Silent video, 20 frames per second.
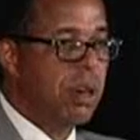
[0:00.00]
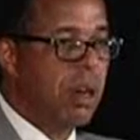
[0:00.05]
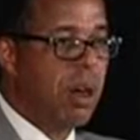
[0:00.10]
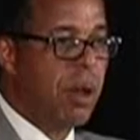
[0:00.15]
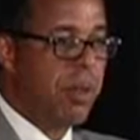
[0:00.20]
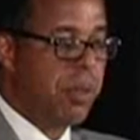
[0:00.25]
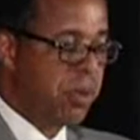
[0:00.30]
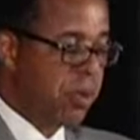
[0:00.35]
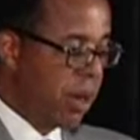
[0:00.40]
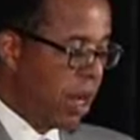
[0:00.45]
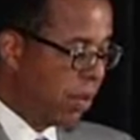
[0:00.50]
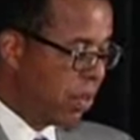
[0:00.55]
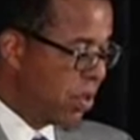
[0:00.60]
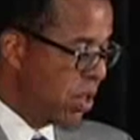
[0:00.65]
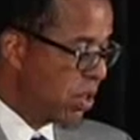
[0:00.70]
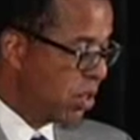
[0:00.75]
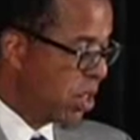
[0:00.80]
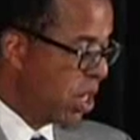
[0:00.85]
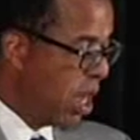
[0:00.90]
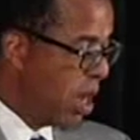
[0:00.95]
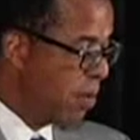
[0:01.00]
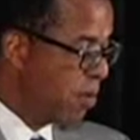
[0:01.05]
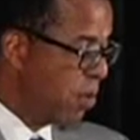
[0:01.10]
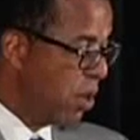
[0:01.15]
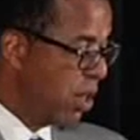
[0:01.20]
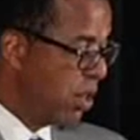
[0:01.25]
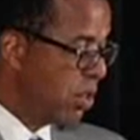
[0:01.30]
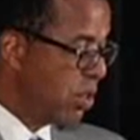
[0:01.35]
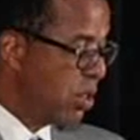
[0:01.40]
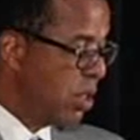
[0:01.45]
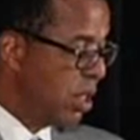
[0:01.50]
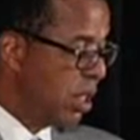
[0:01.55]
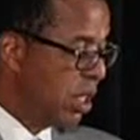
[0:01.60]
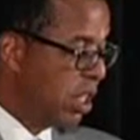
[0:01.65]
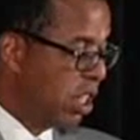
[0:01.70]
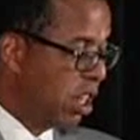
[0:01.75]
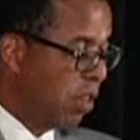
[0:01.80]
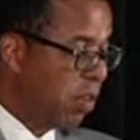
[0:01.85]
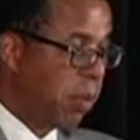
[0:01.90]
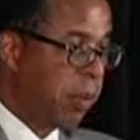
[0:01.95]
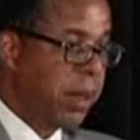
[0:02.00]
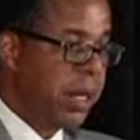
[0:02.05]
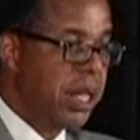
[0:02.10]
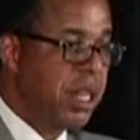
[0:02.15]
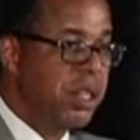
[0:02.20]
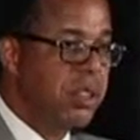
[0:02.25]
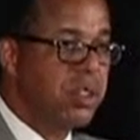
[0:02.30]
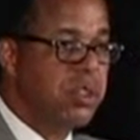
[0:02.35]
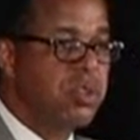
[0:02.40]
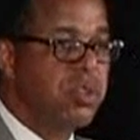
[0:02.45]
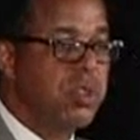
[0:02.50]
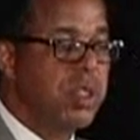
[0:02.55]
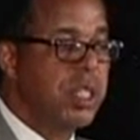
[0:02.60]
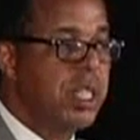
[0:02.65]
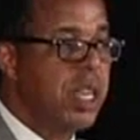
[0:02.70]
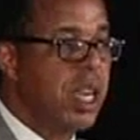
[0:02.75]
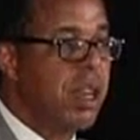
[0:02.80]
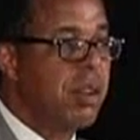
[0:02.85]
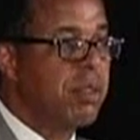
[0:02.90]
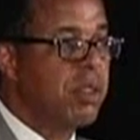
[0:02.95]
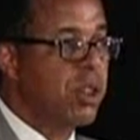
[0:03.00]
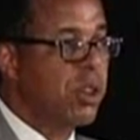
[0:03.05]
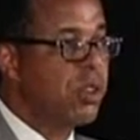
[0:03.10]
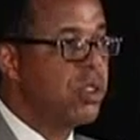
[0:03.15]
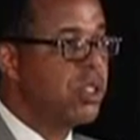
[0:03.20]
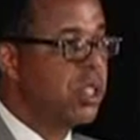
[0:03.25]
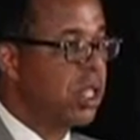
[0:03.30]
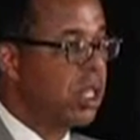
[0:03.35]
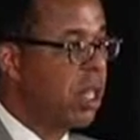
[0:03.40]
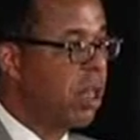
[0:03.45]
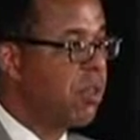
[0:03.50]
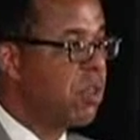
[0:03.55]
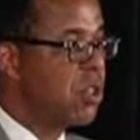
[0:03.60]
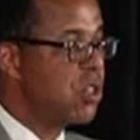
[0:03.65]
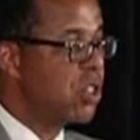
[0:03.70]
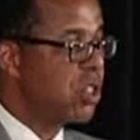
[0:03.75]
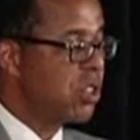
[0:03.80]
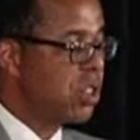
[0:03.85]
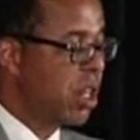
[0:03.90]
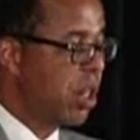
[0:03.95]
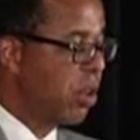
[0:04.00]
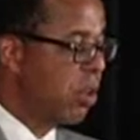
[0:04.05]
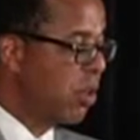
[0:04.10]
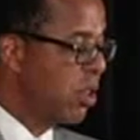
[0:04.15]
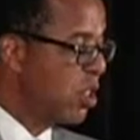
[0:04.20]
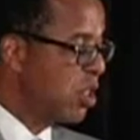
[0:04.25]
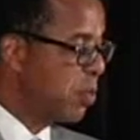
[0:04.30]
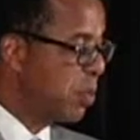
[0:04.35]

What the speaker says: all throughout this conference. Government industry have learned to leverage each other in